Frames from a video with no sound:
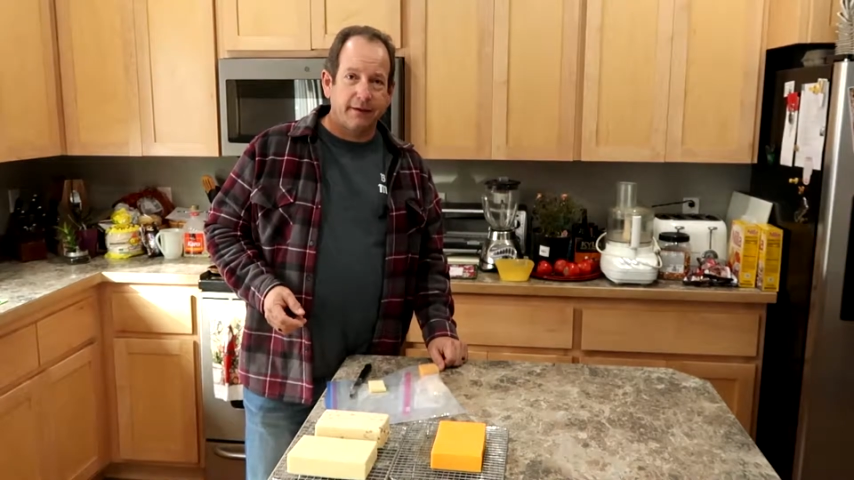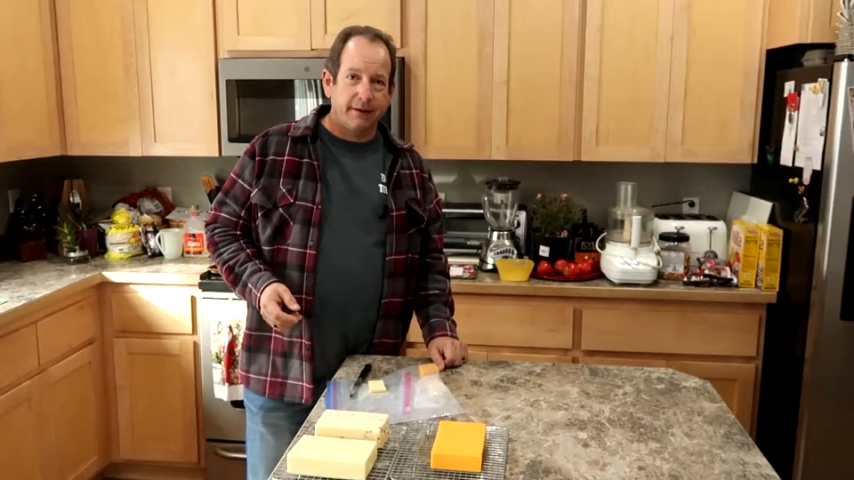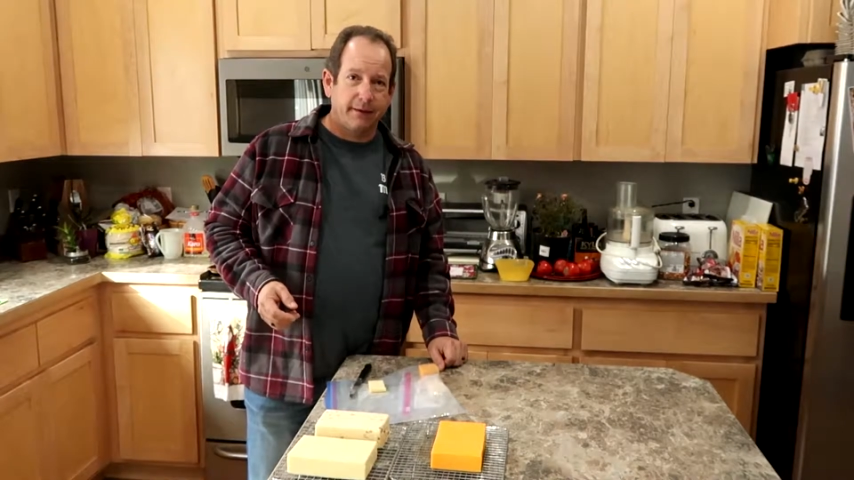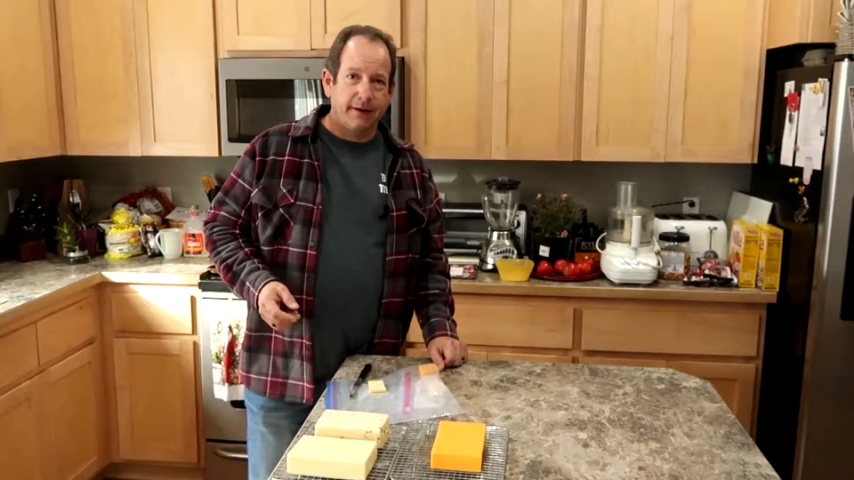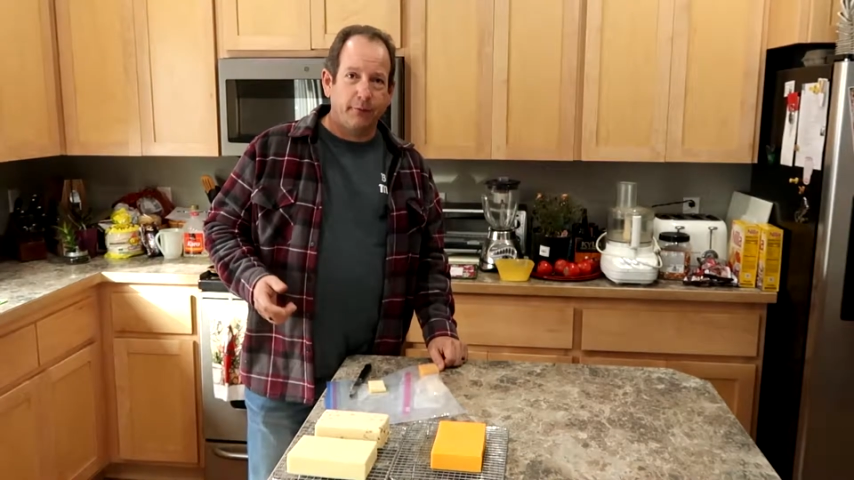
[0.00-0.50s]

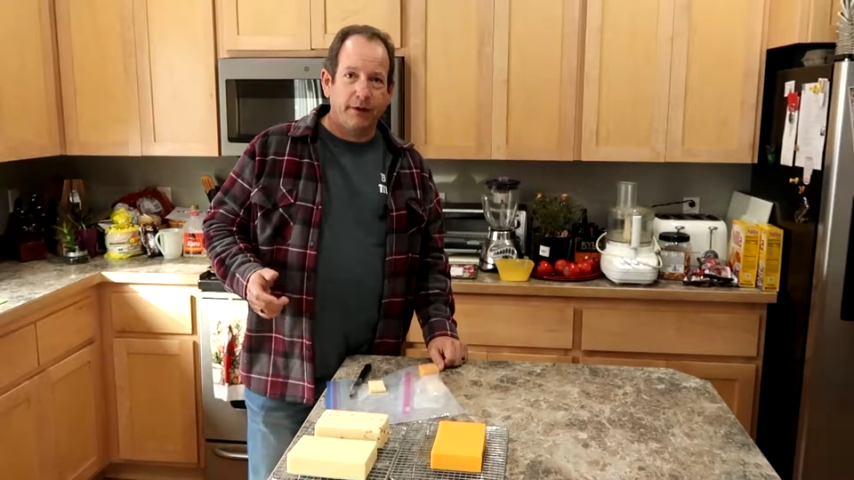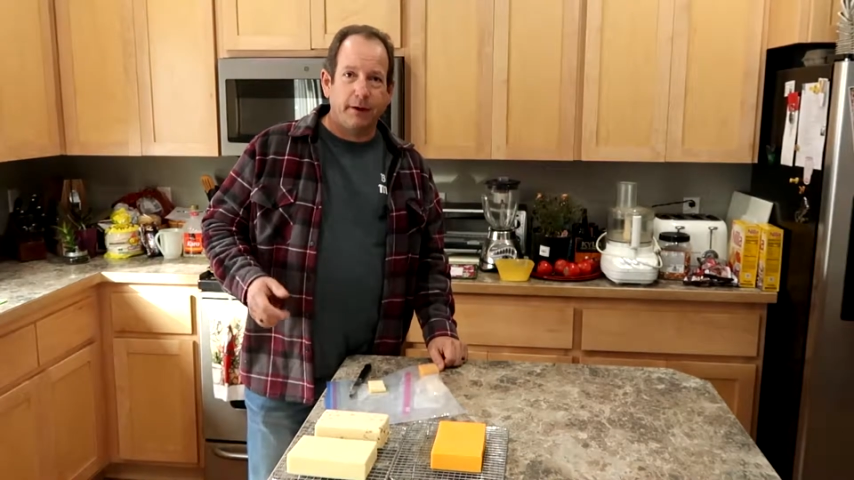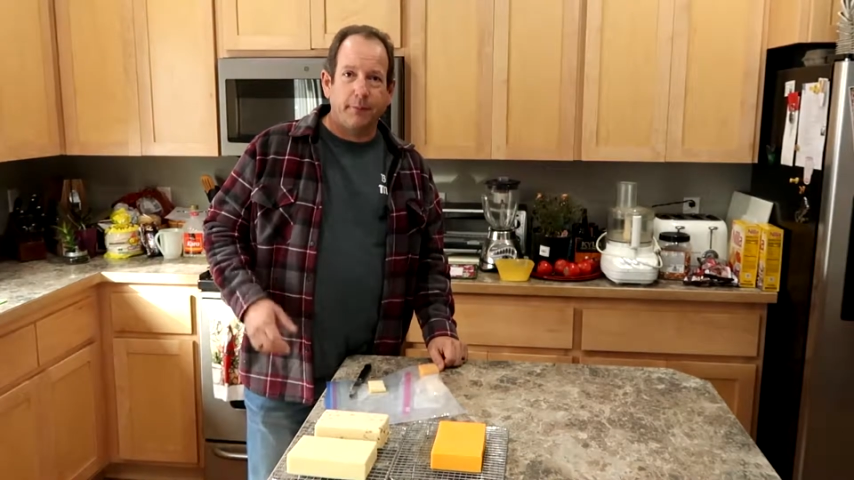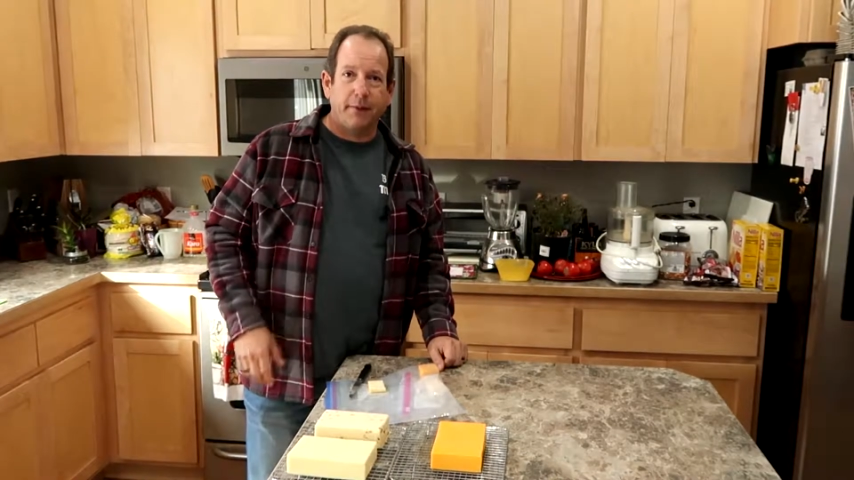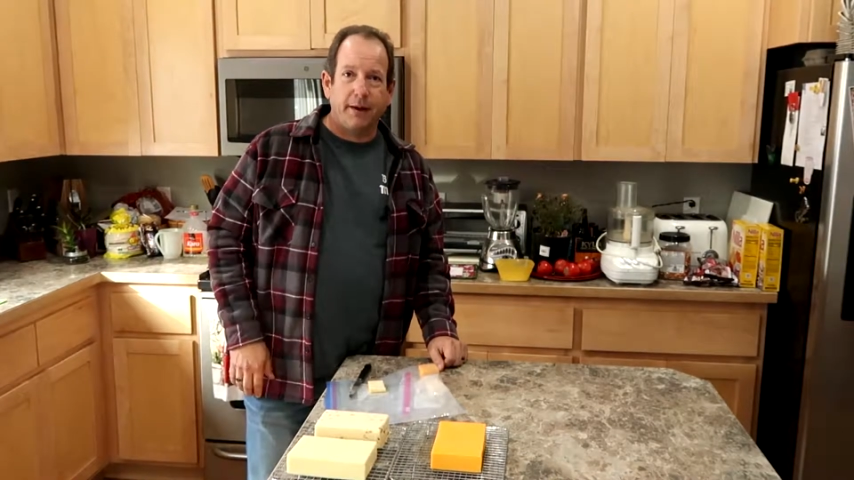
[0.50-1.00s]
that I went
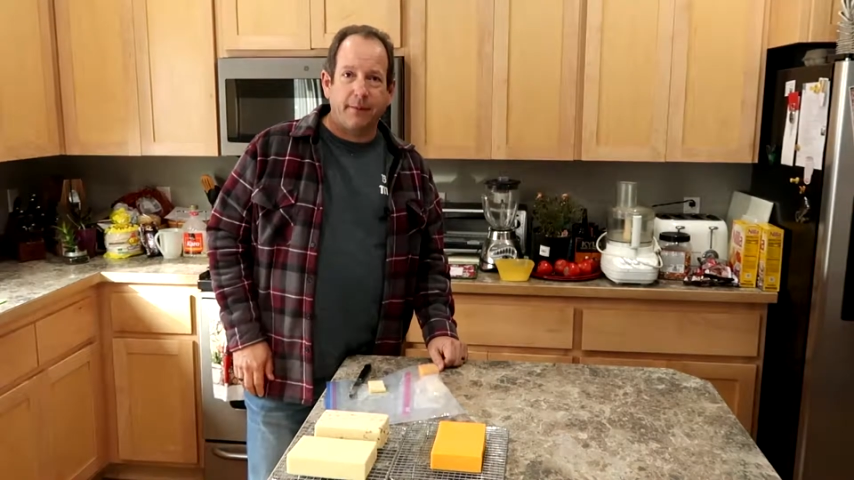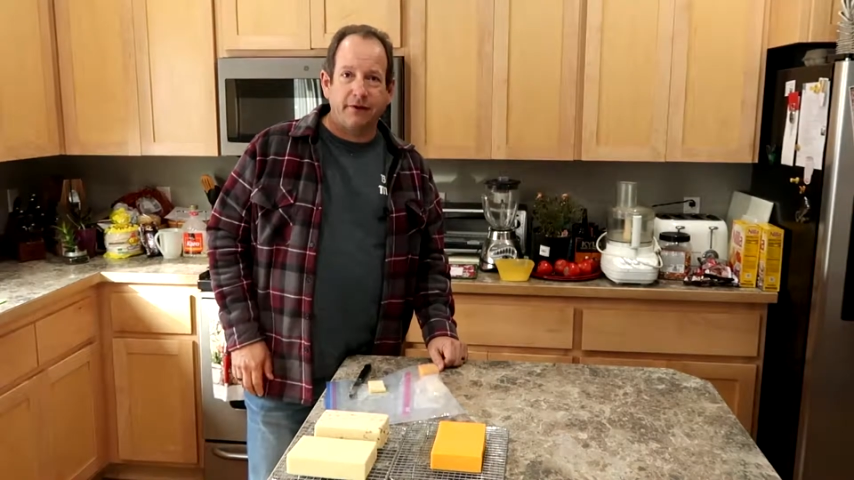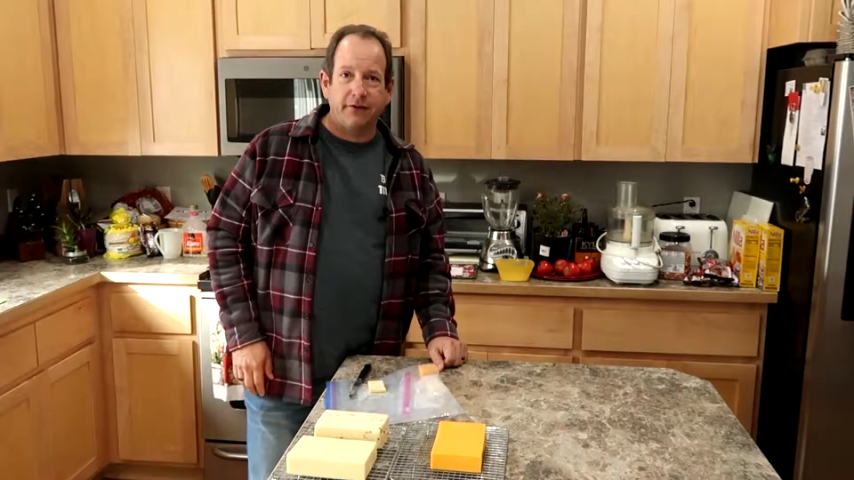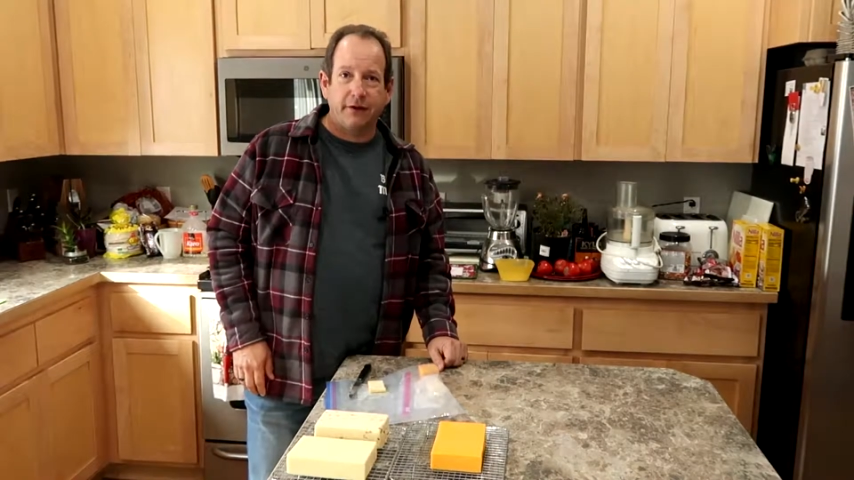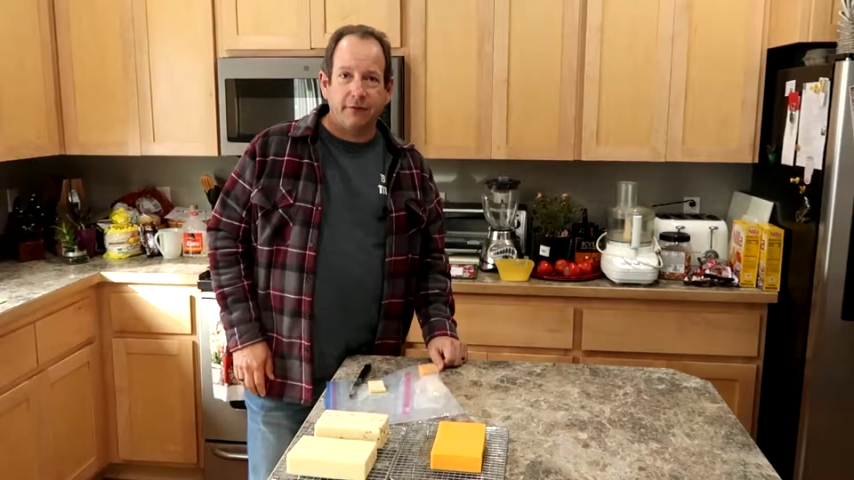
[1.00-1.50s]
out and bought
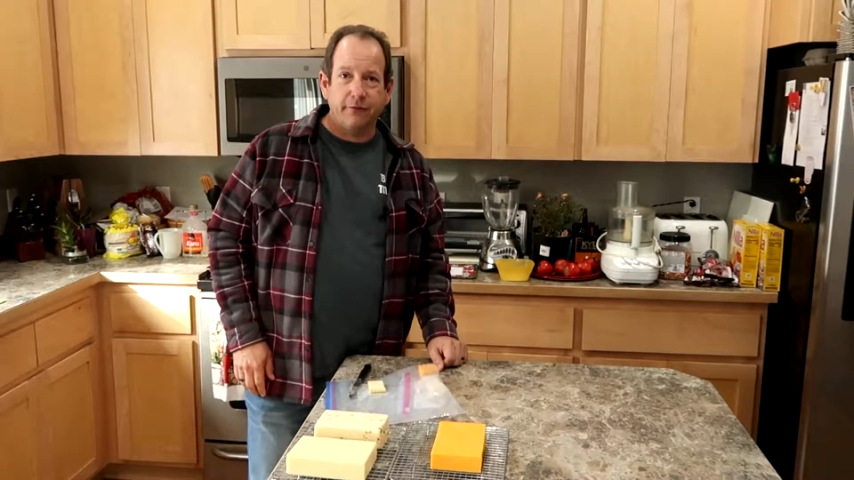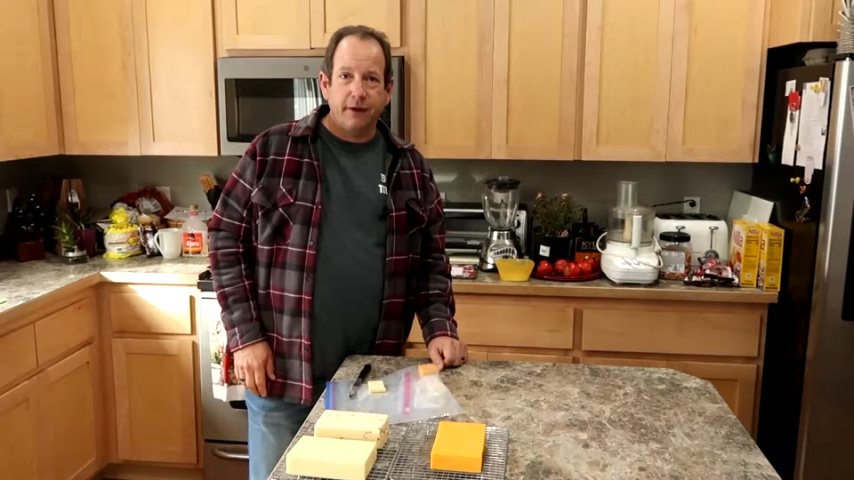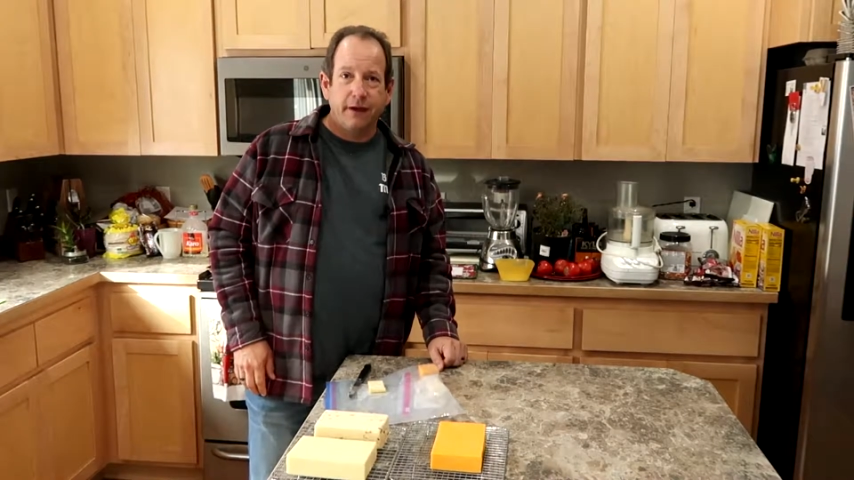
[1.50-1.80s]
myself.